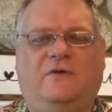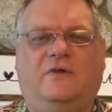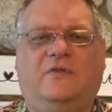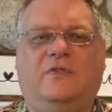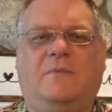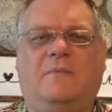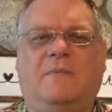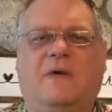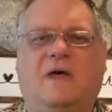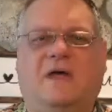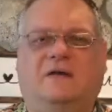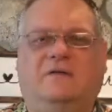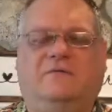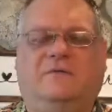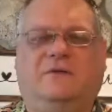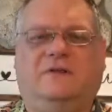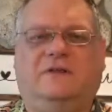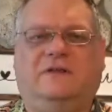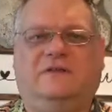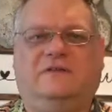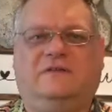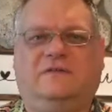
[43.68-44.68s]
Feel the
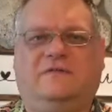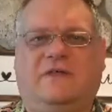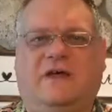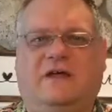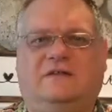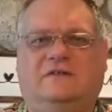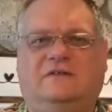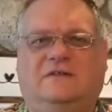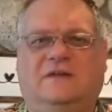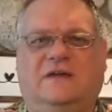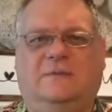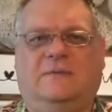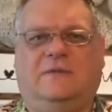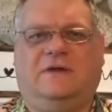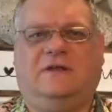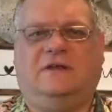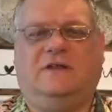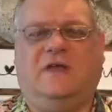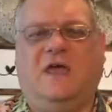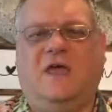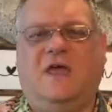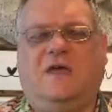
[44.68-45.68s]
mindfulness of that
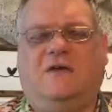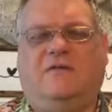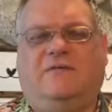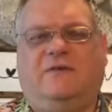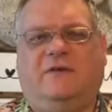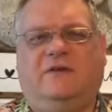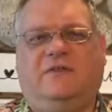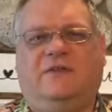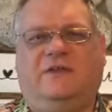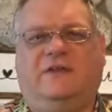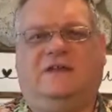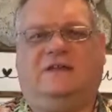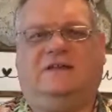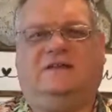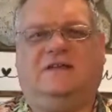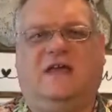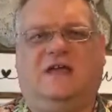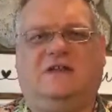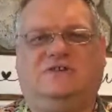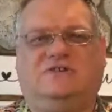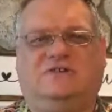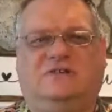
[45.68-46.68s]
statement. Feel the
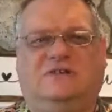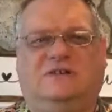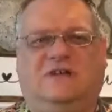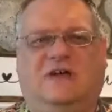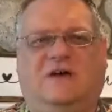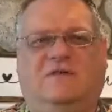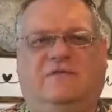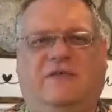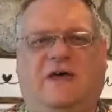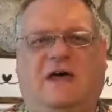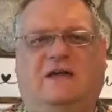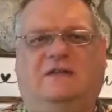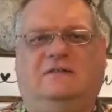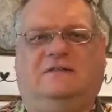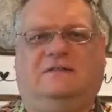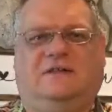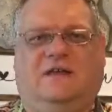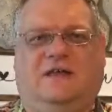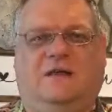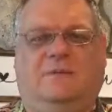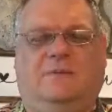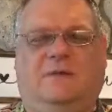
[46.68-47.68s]
intention of that
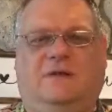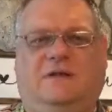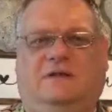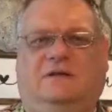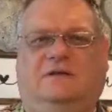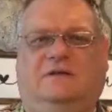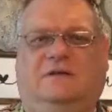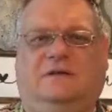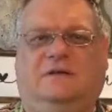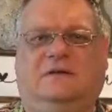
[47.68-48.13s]
statement.